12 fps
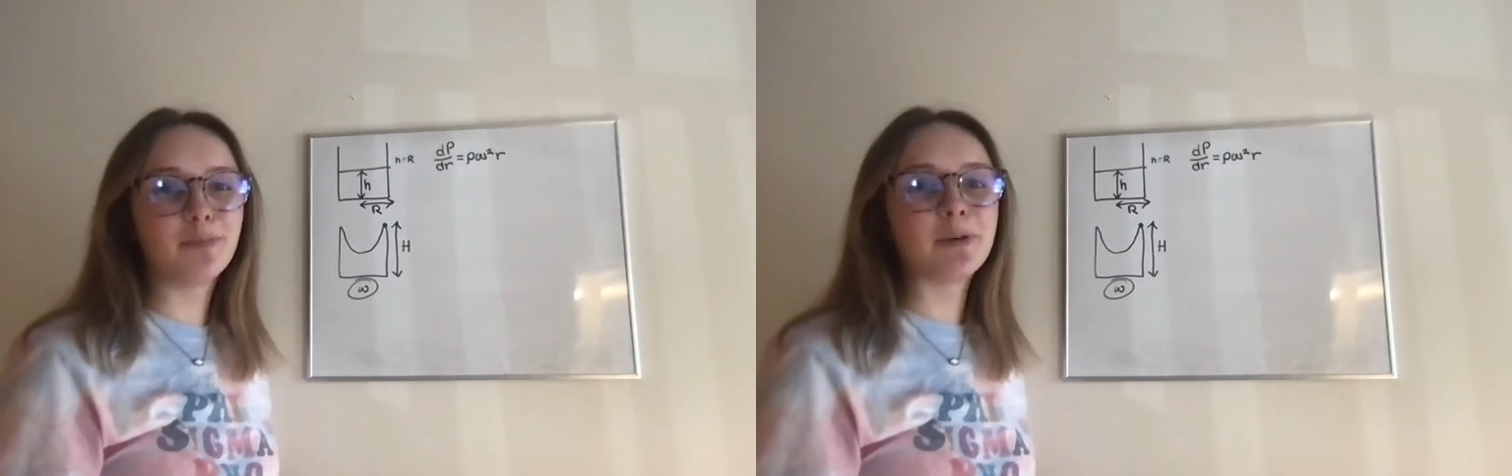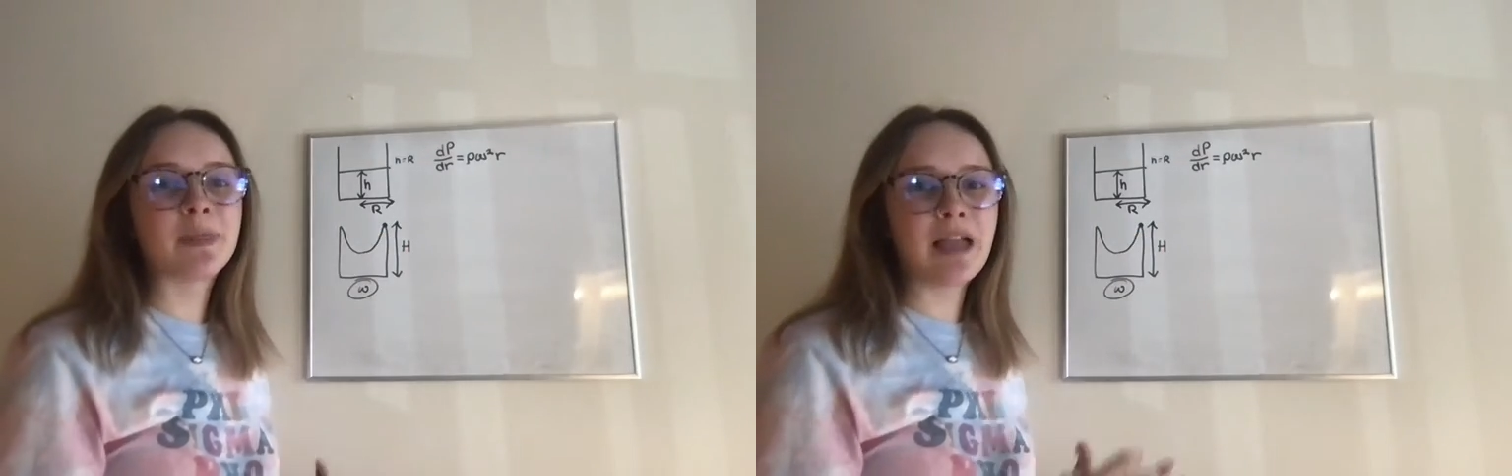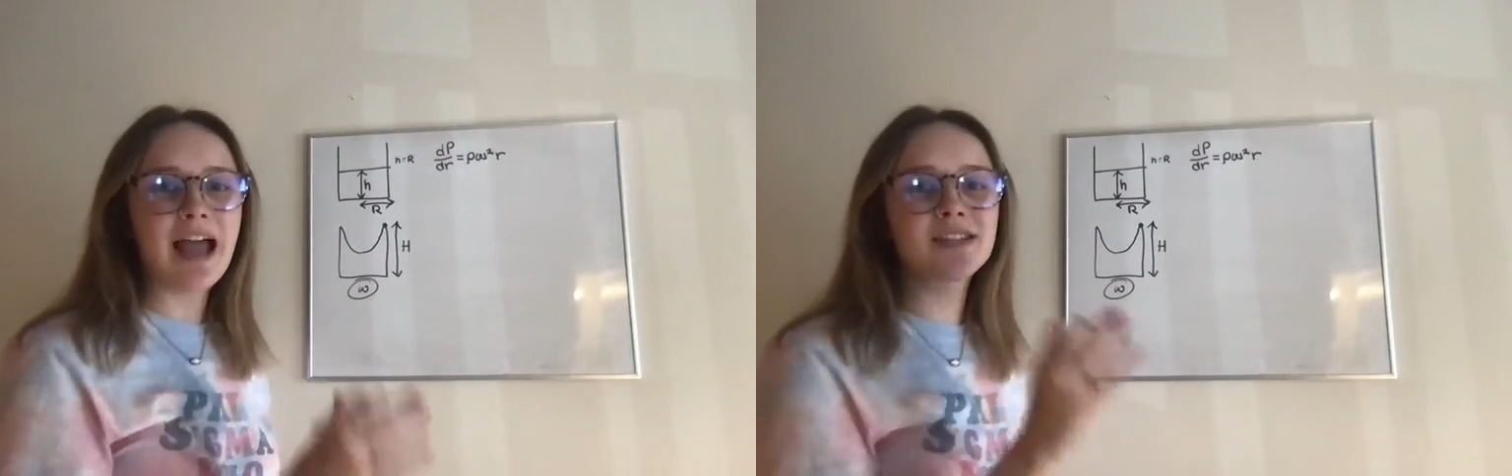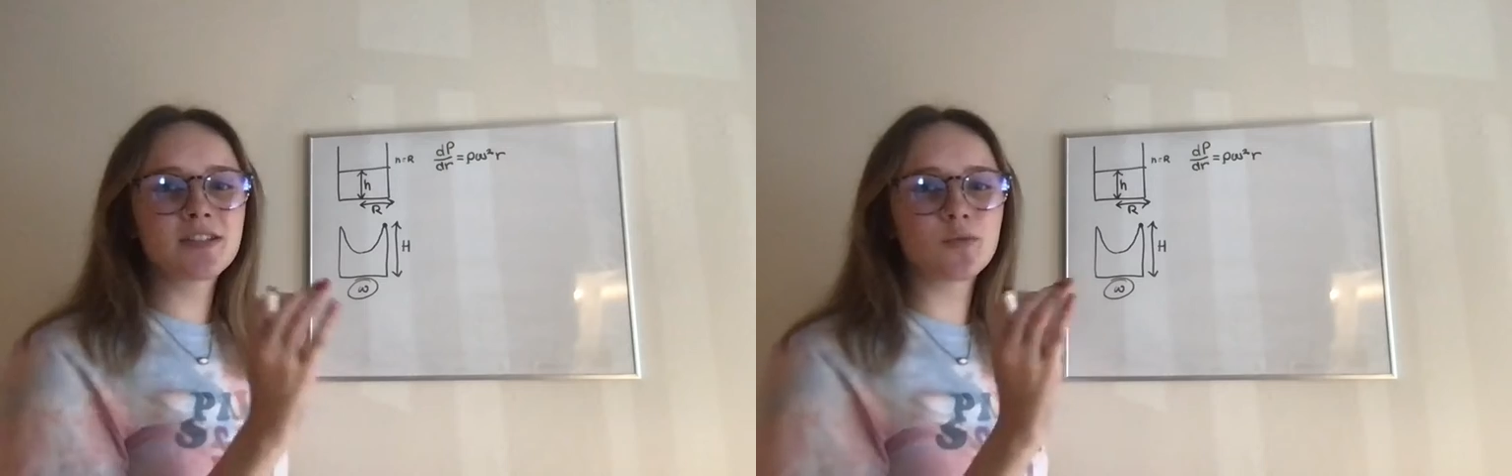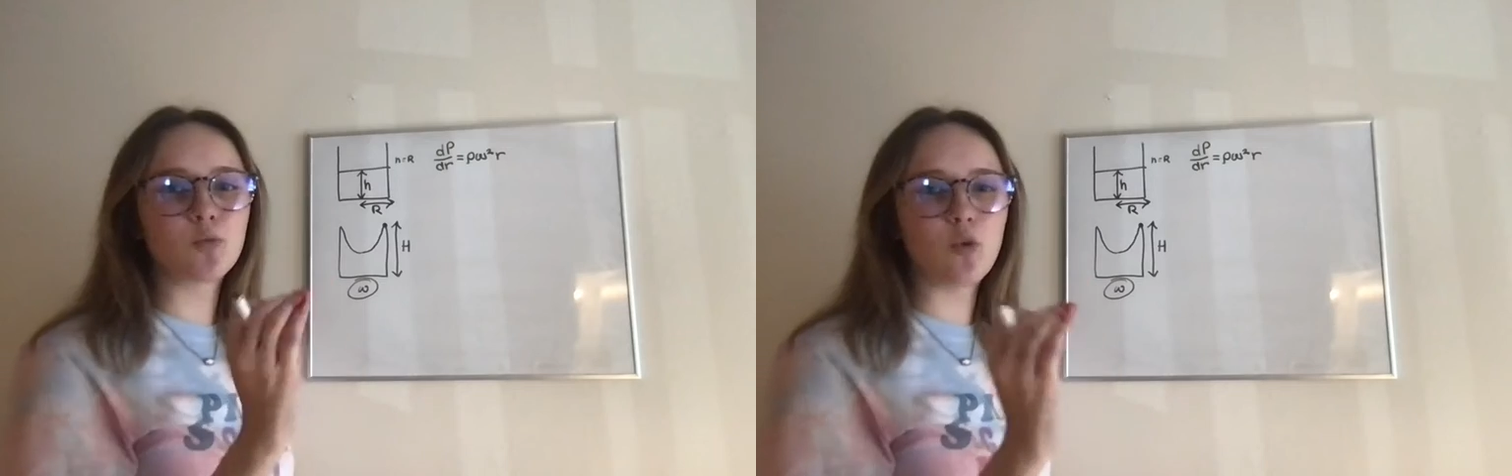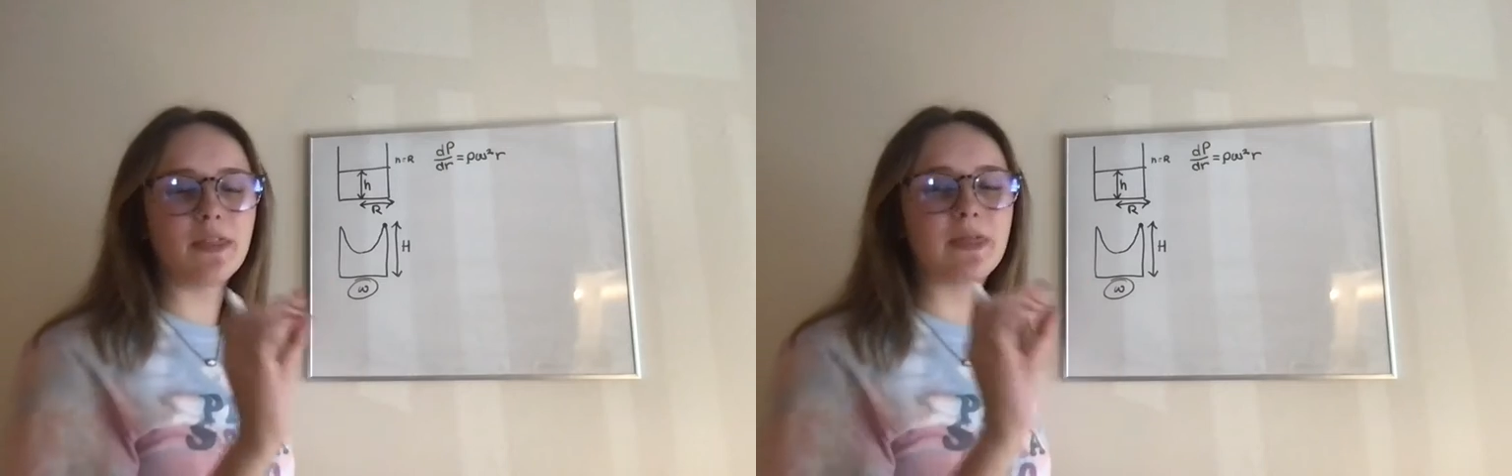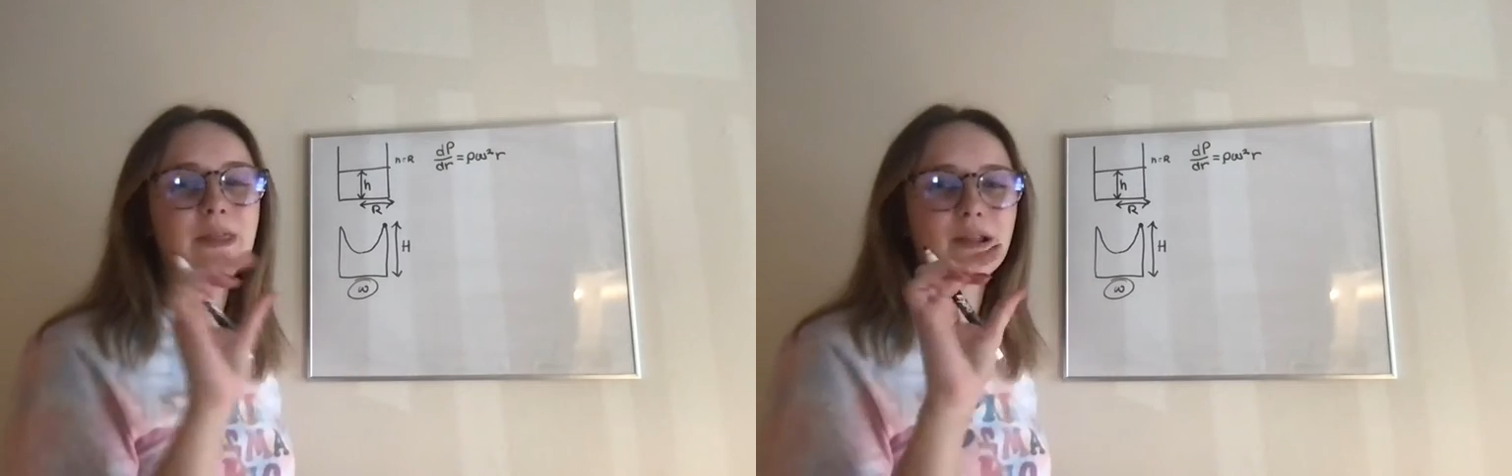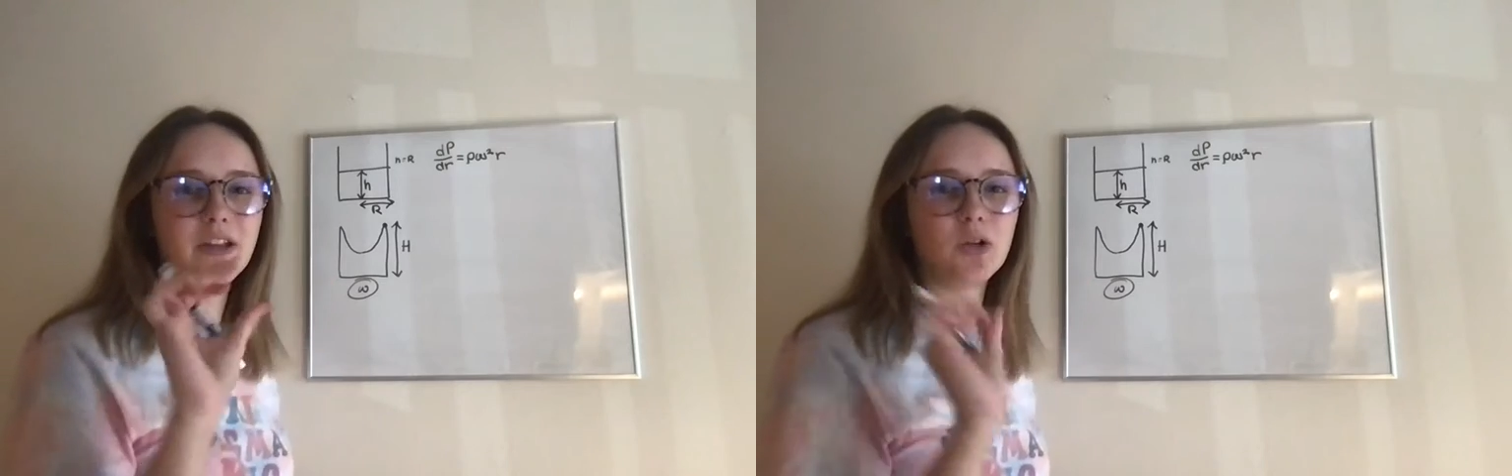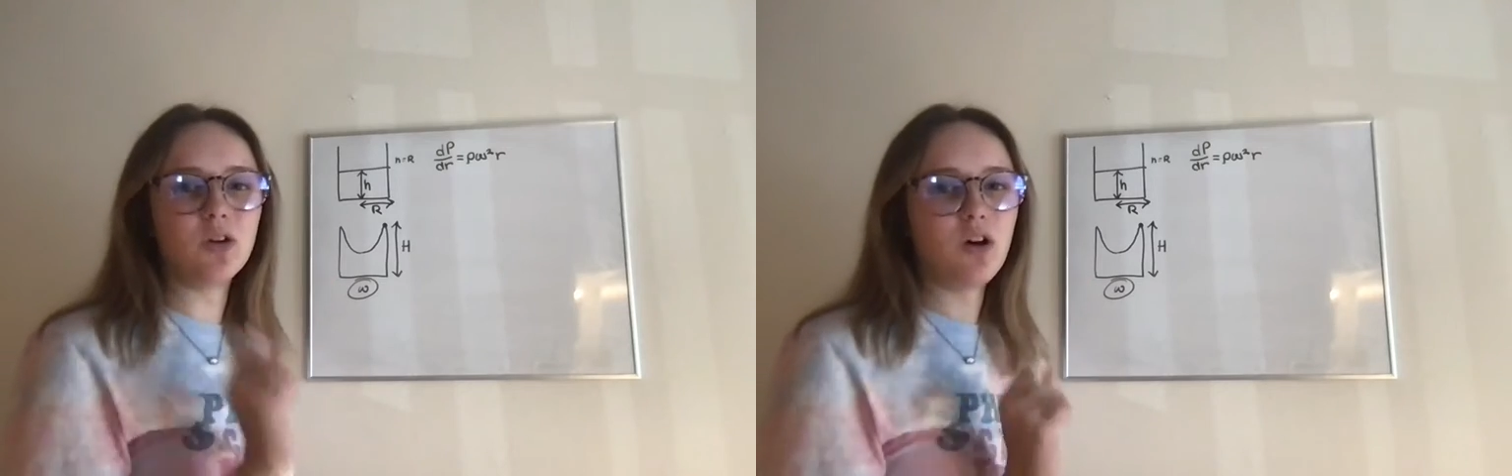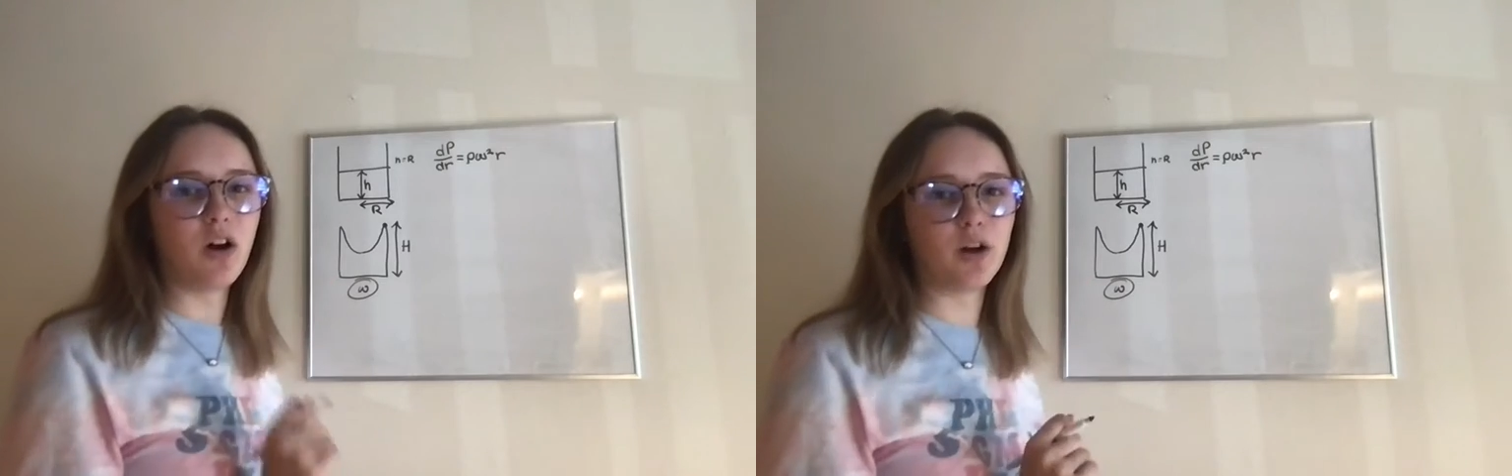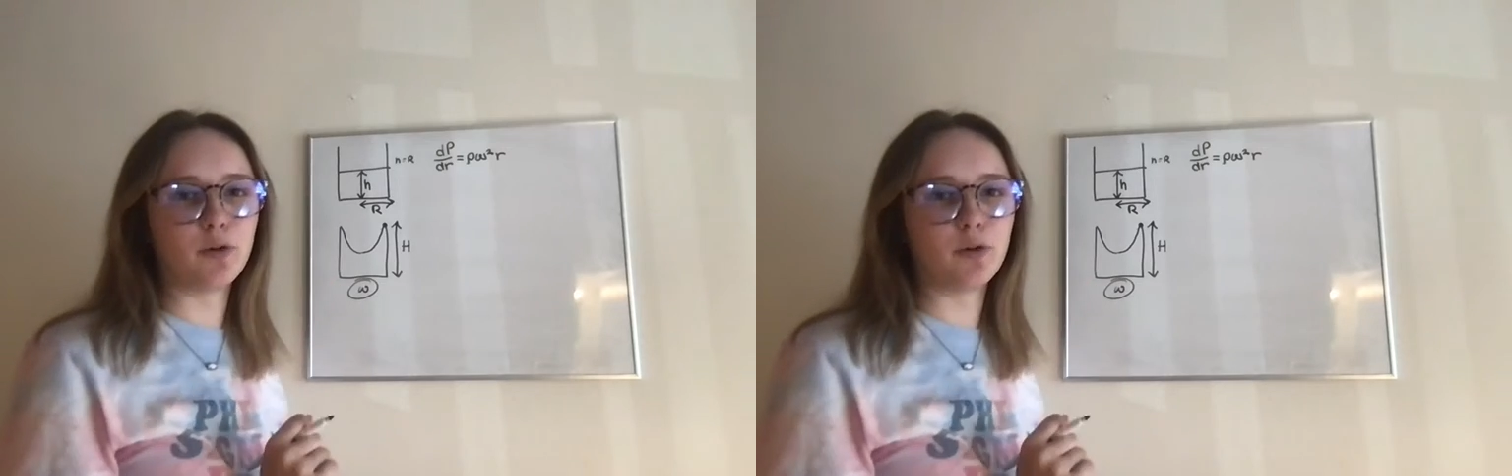but that's what the little r